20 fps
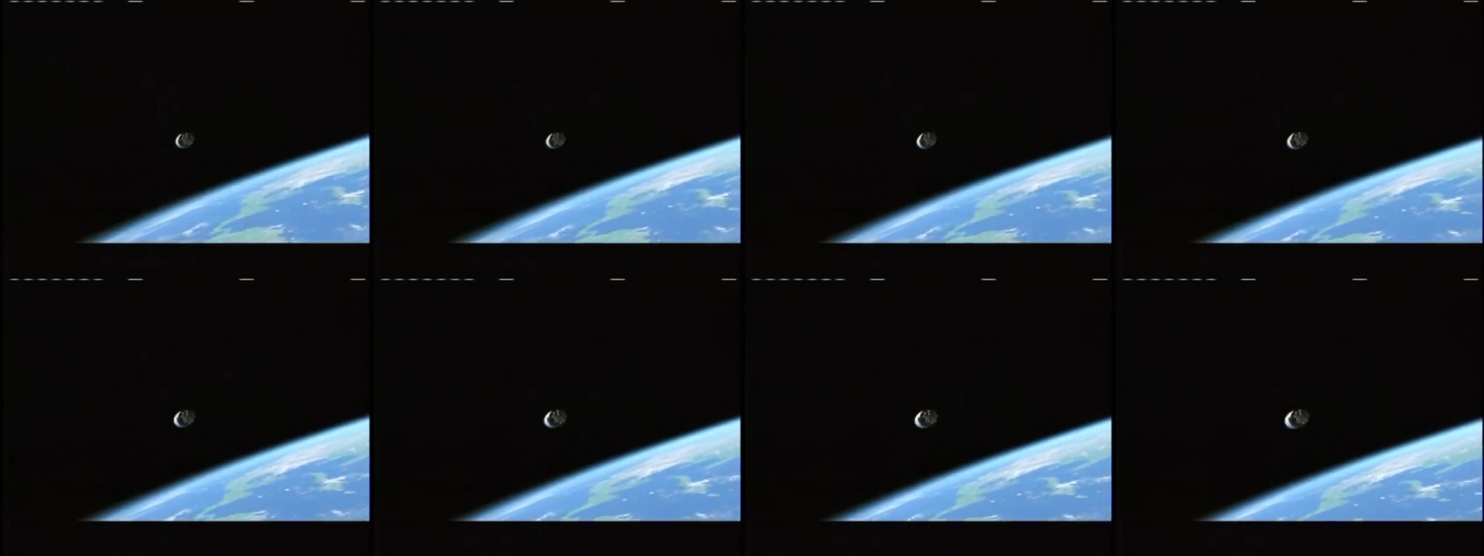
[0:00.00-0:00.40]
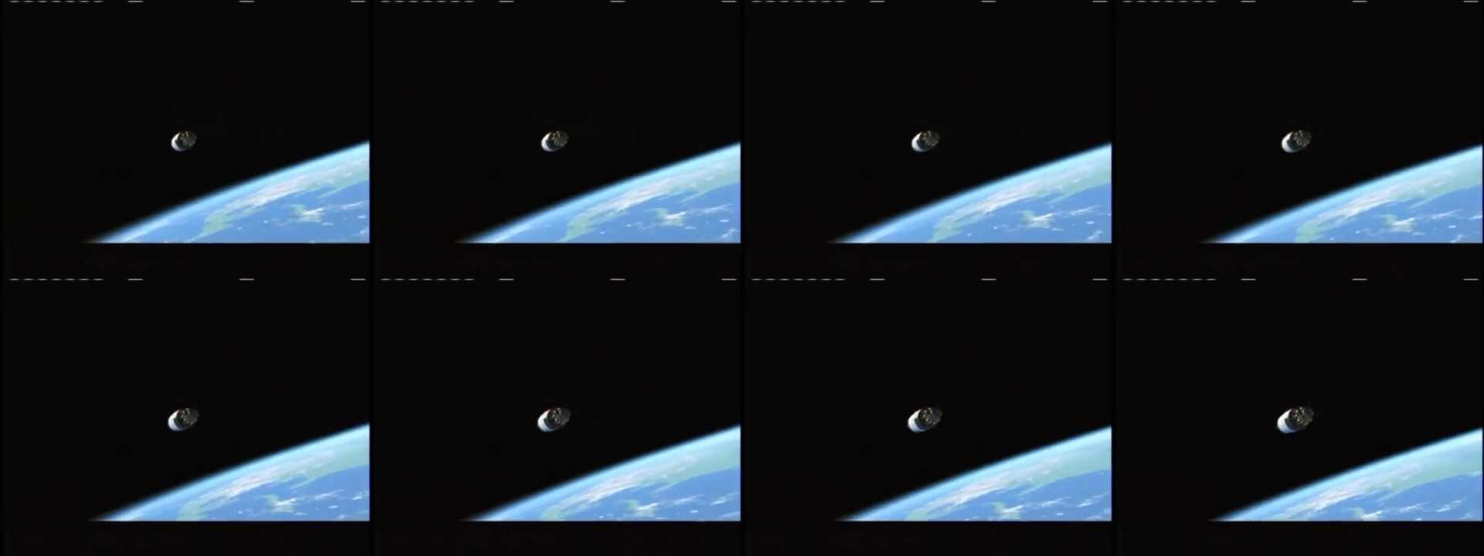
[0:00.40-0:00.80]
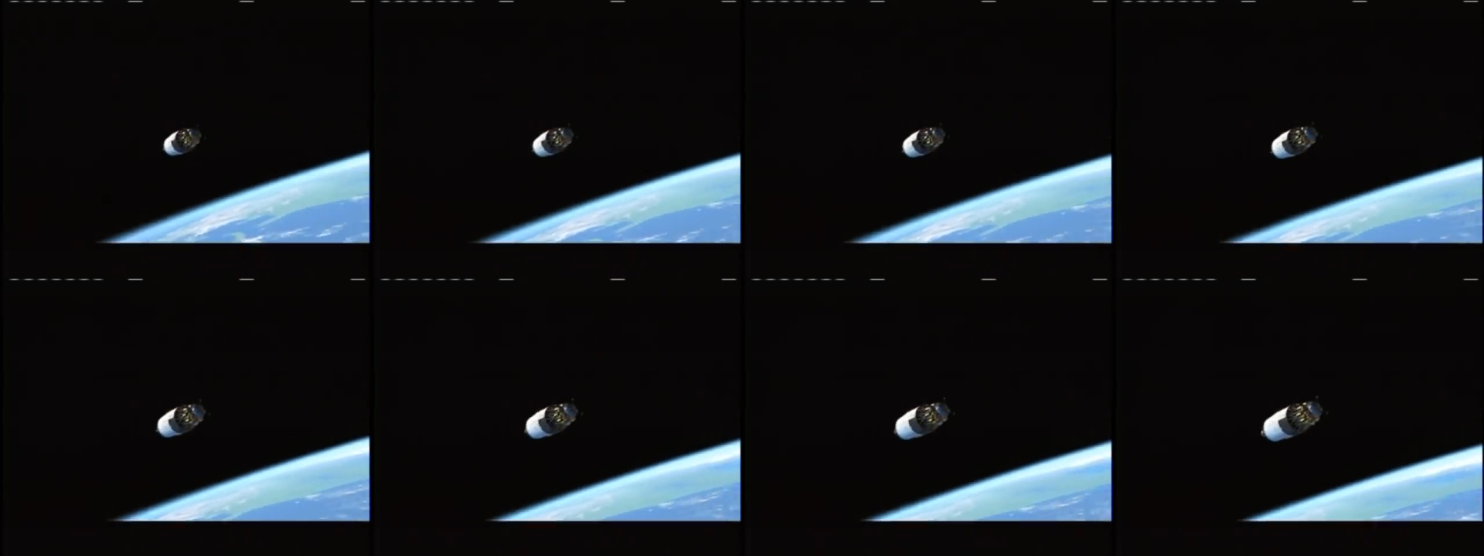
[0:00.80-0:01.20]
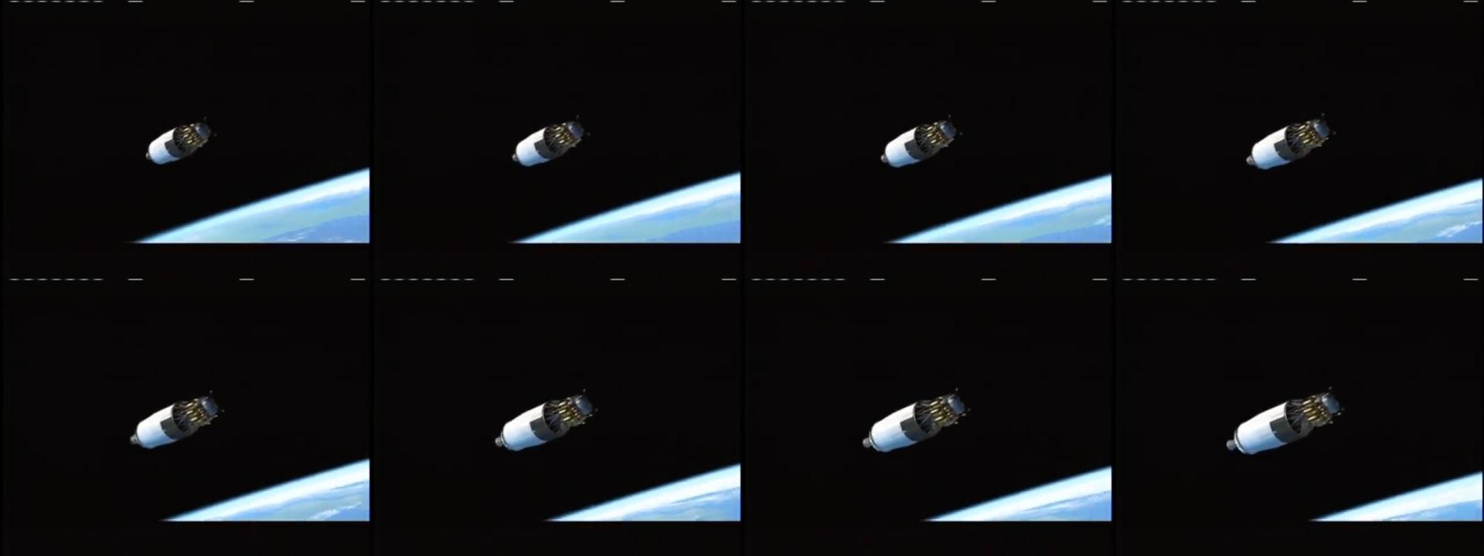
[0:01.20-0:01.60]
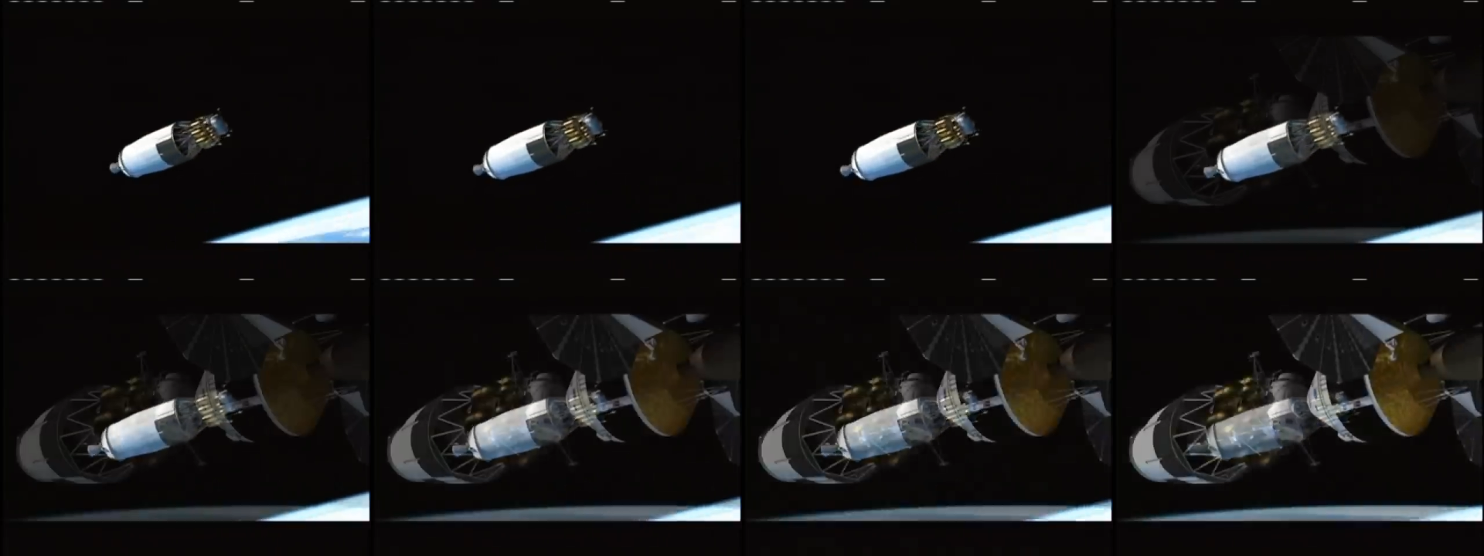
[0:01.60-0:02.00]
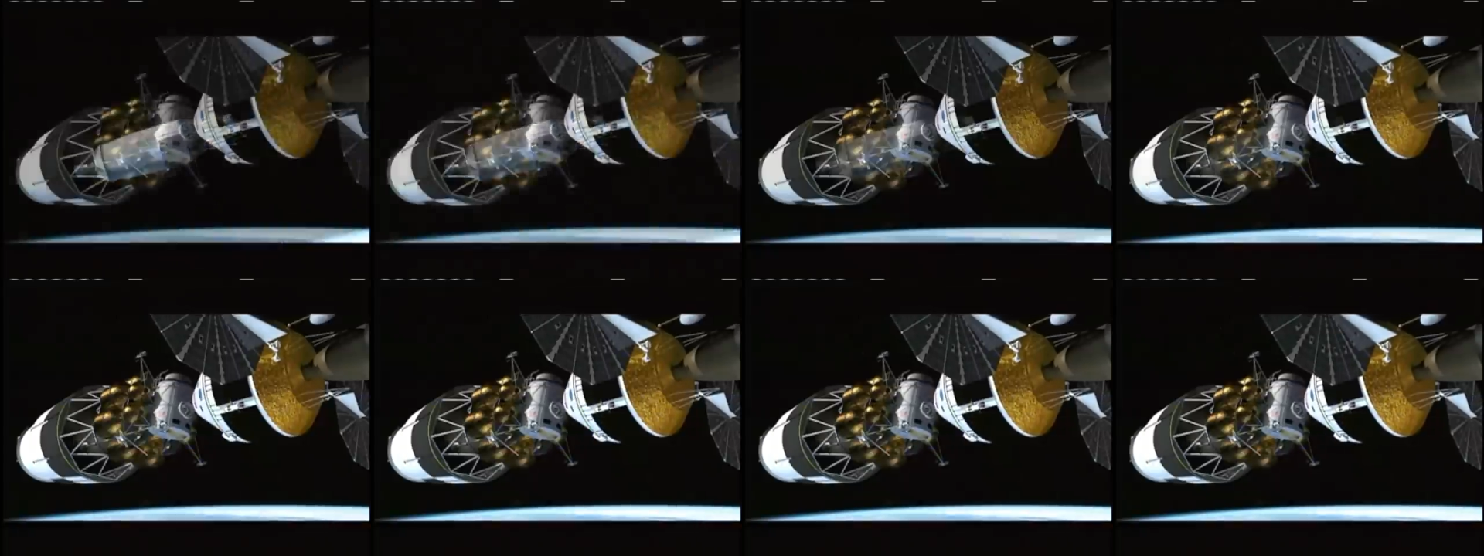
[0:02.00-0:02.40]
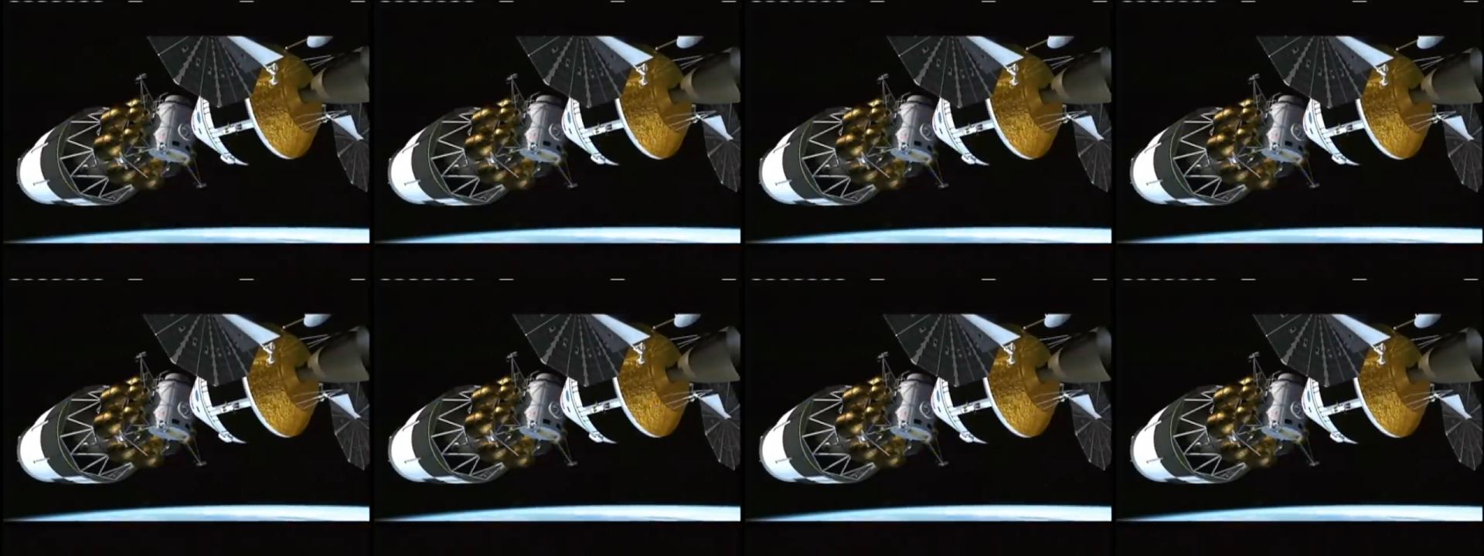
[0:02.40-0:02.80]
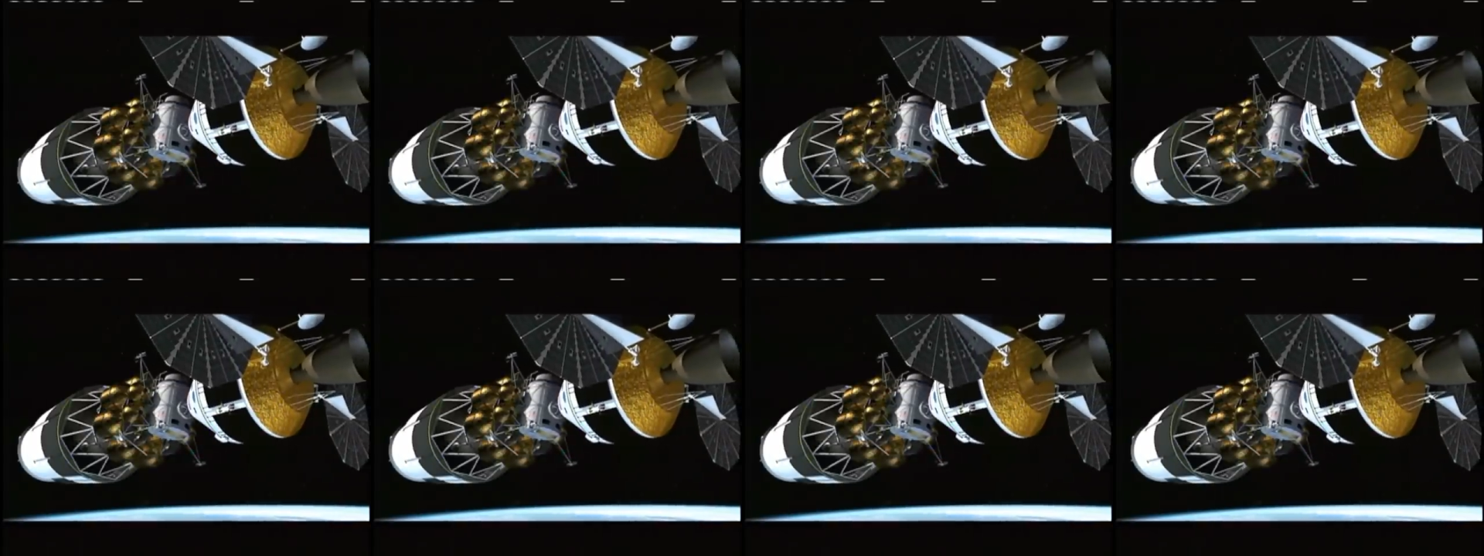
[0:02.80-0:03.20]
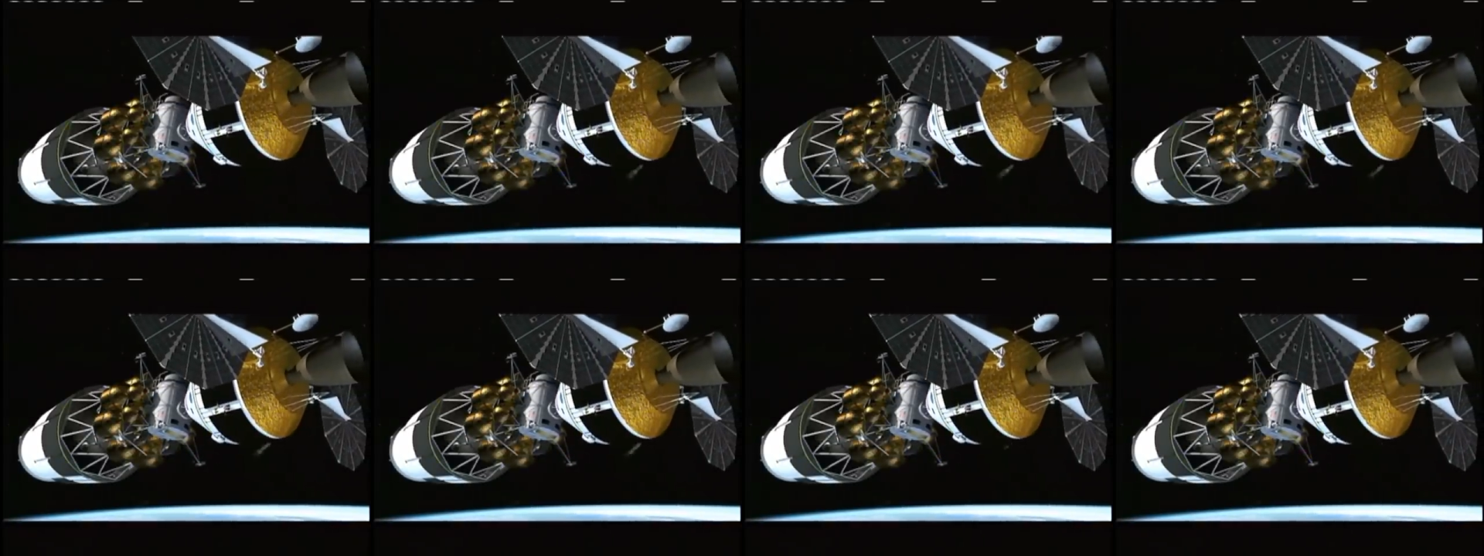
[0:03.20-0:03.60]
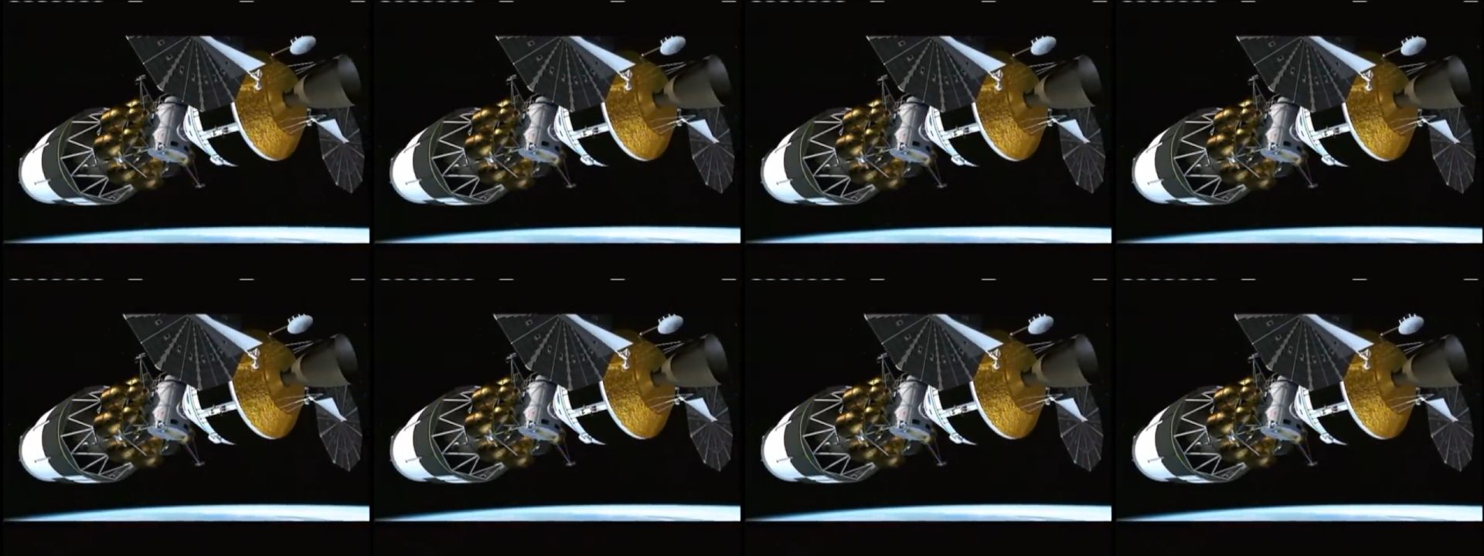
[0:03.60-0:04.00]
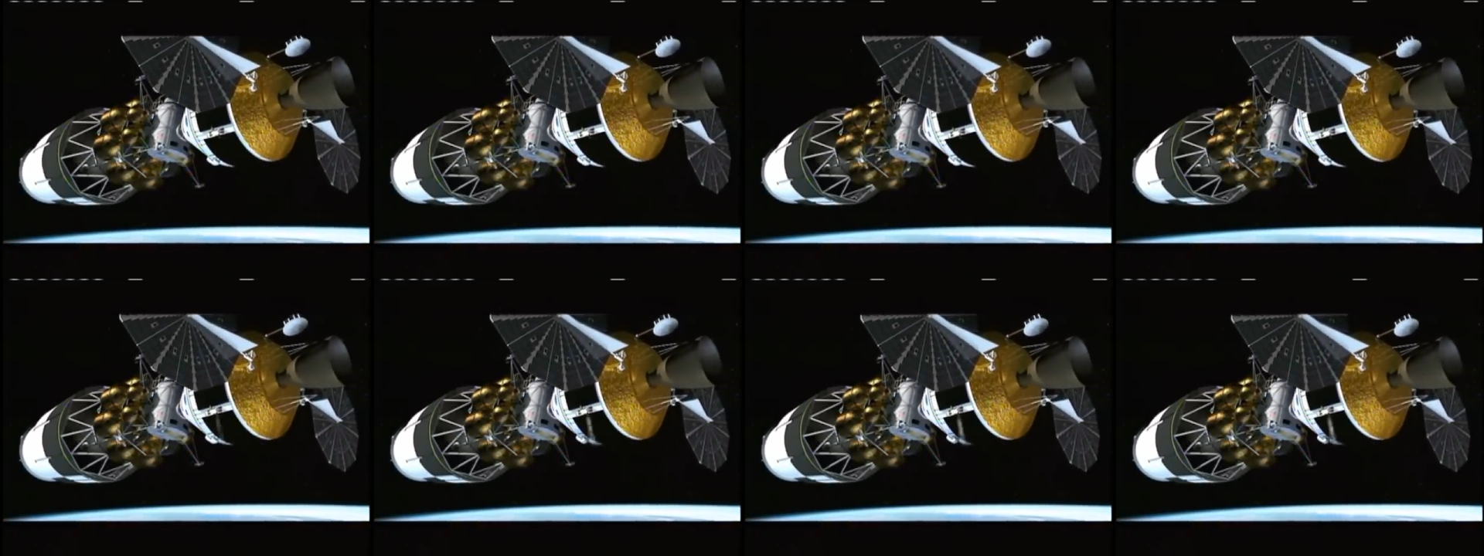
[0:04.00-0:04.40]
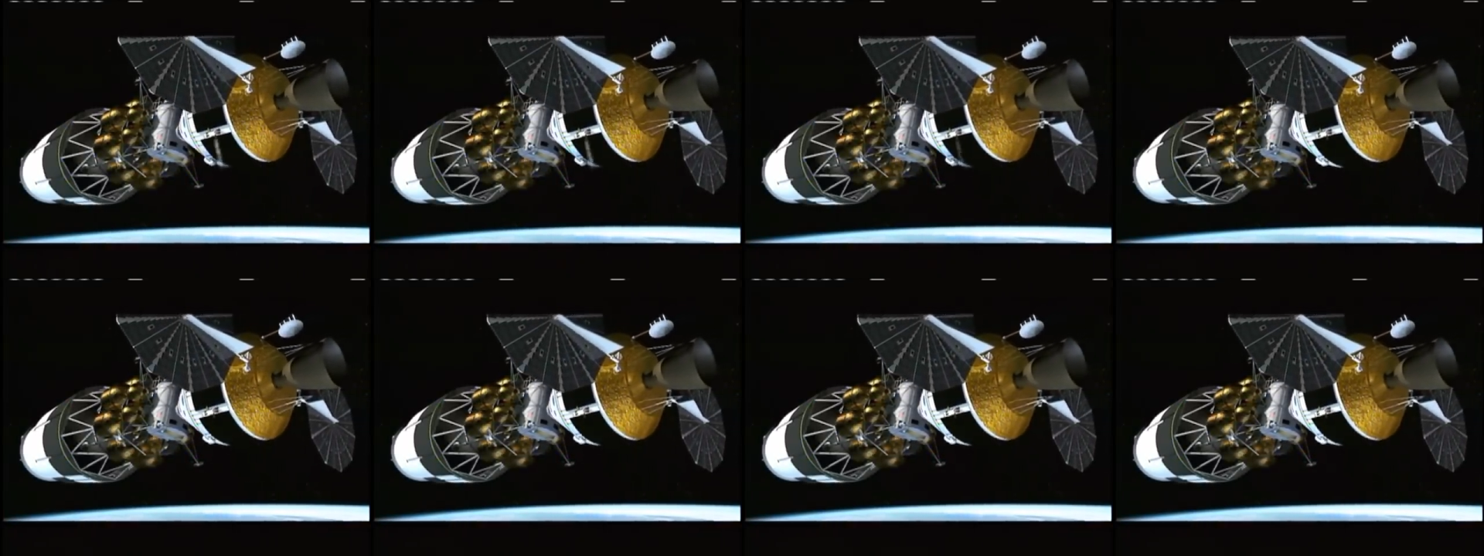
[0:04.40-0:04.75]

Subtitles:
(no speaker visible)